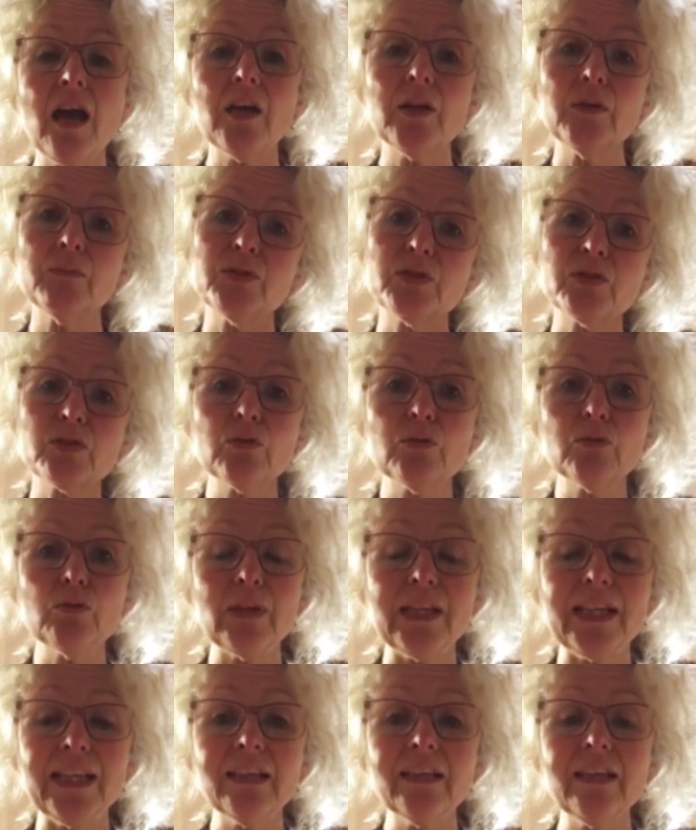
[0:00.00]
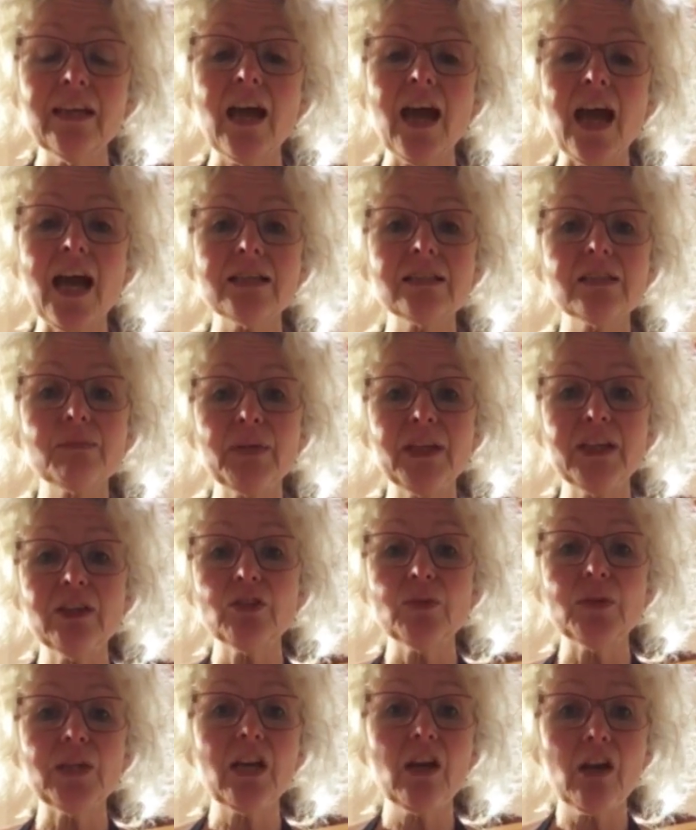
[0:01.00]
homeschooling has been
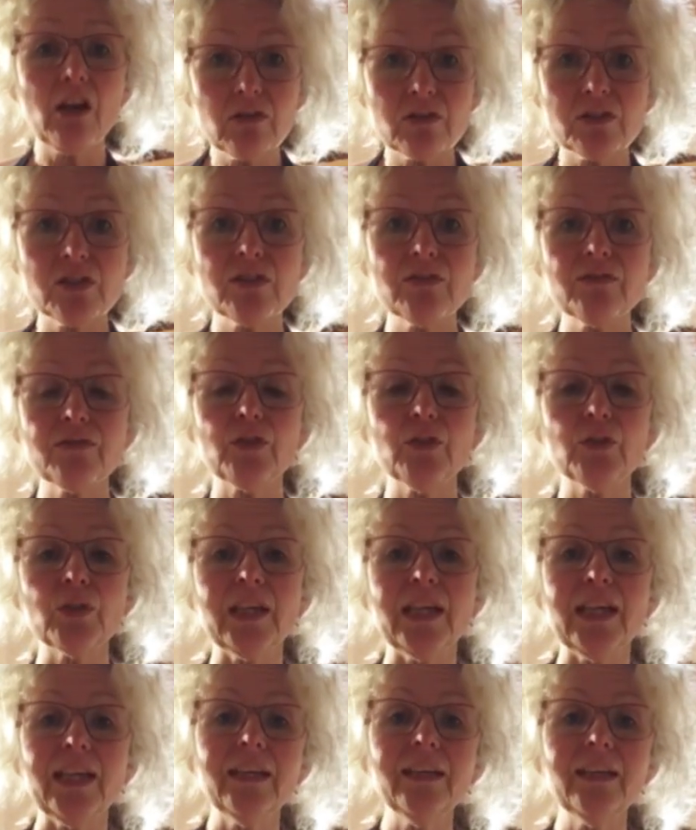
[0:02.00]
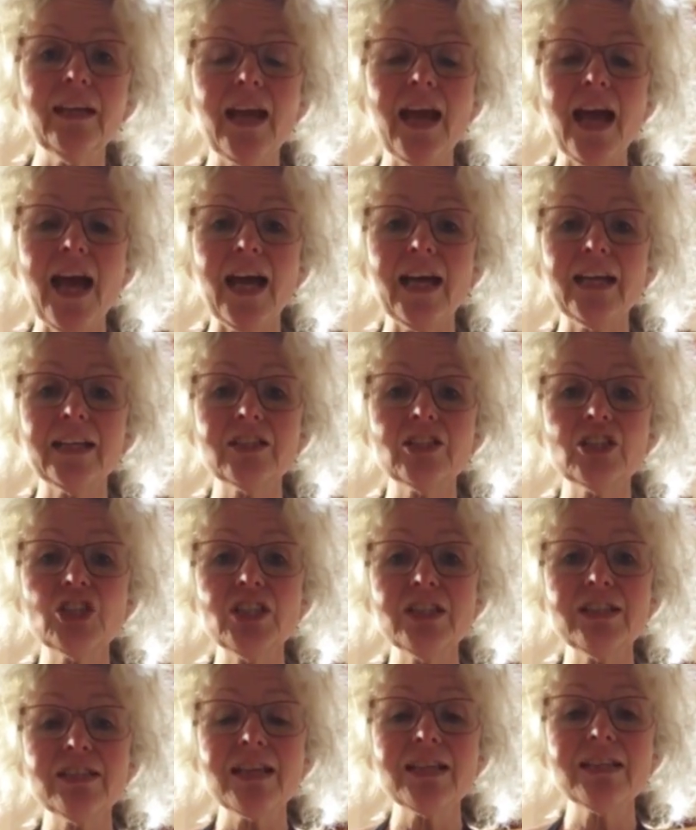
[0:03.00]
doing lots of cooking and
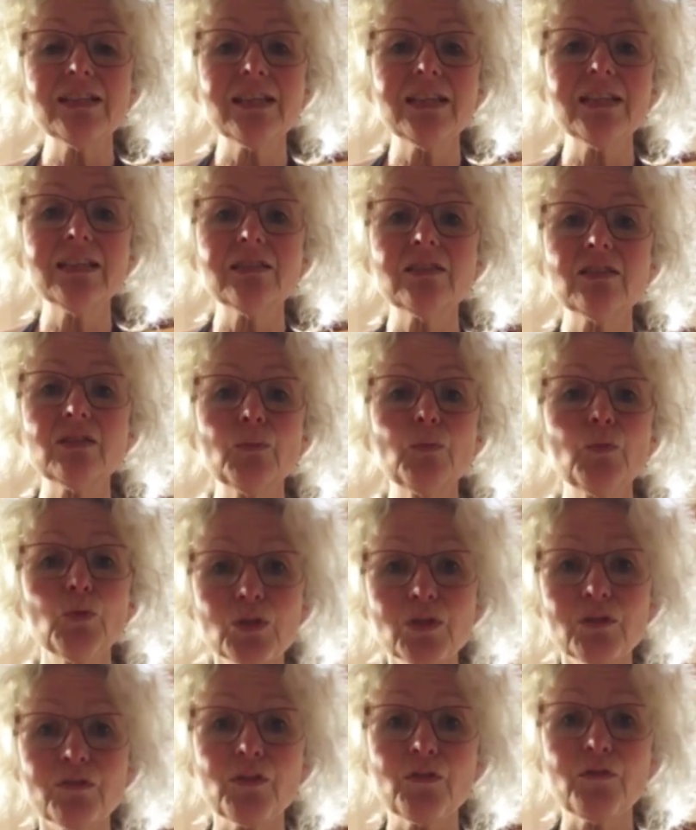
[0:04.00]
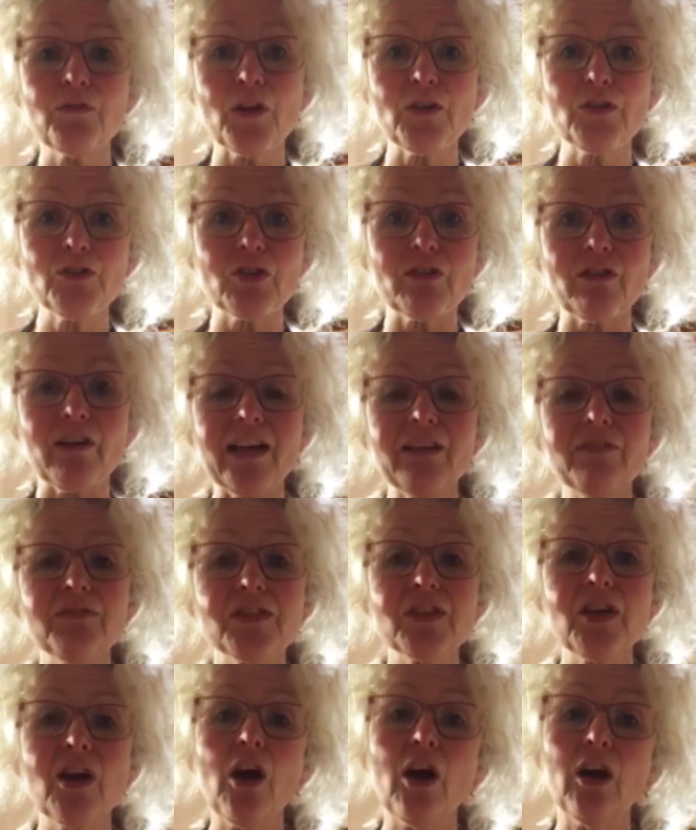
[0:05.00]
she sent in some wonderful
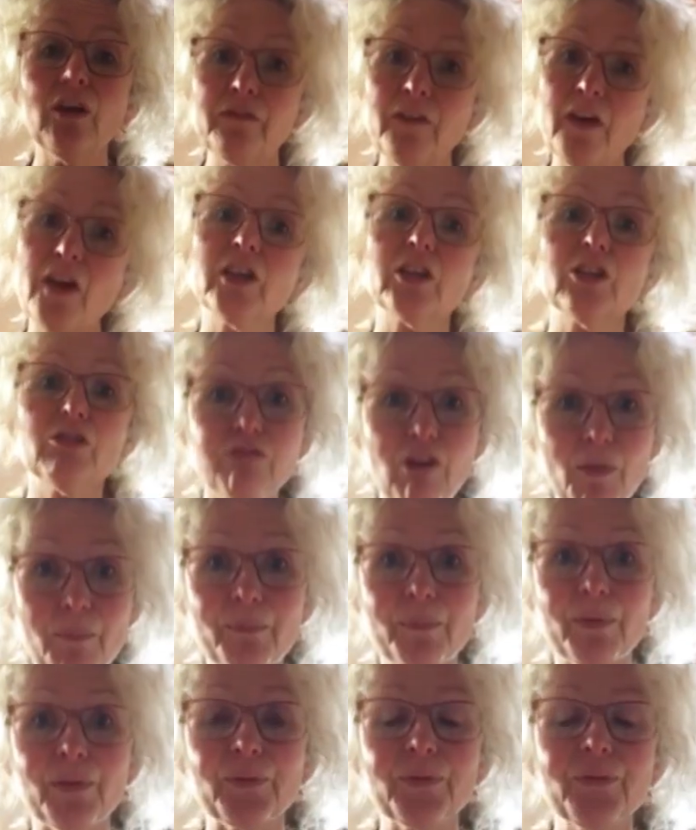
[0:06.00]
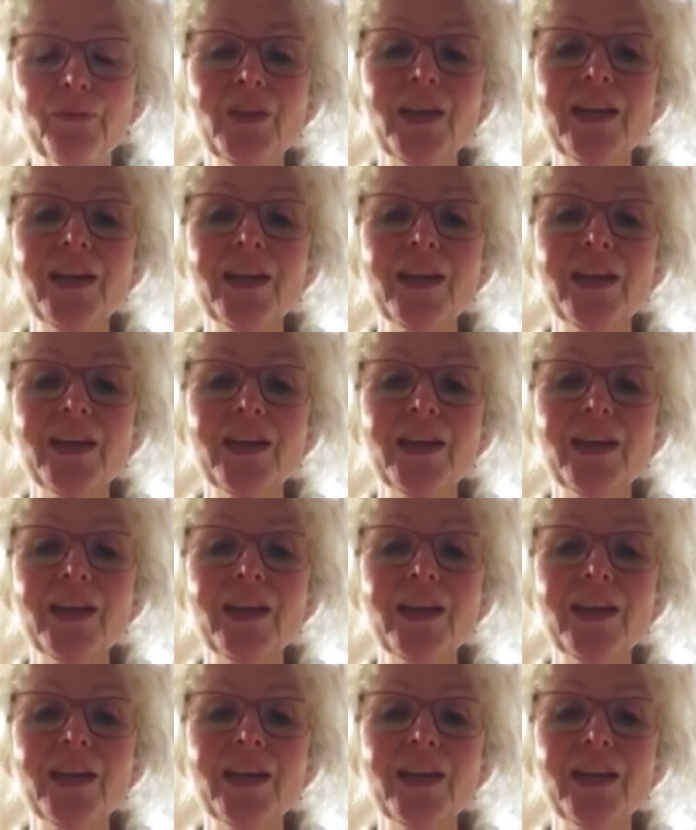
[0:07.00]
photographs of her crumble.